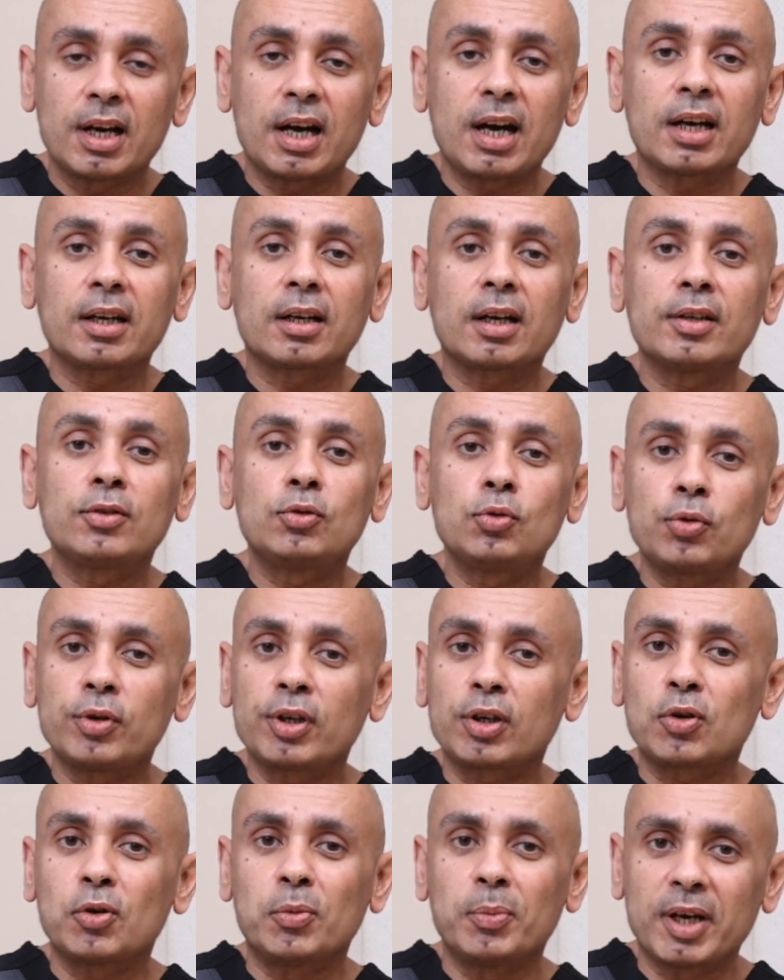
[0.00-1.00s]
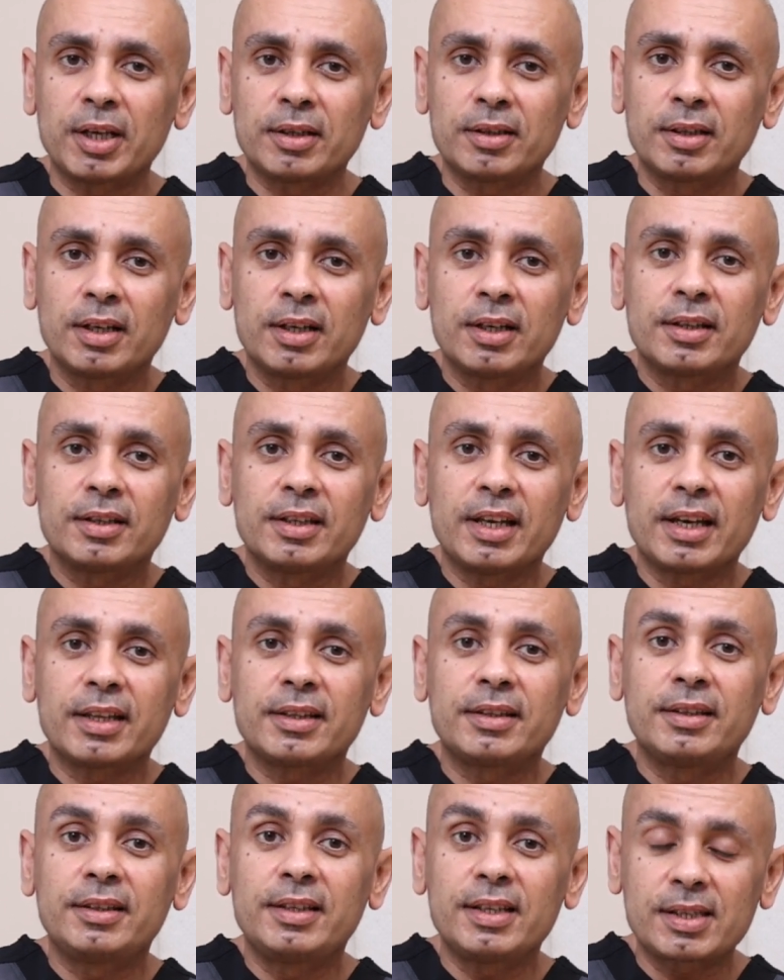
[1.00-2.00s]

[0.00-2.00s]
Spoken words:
and I do recommend that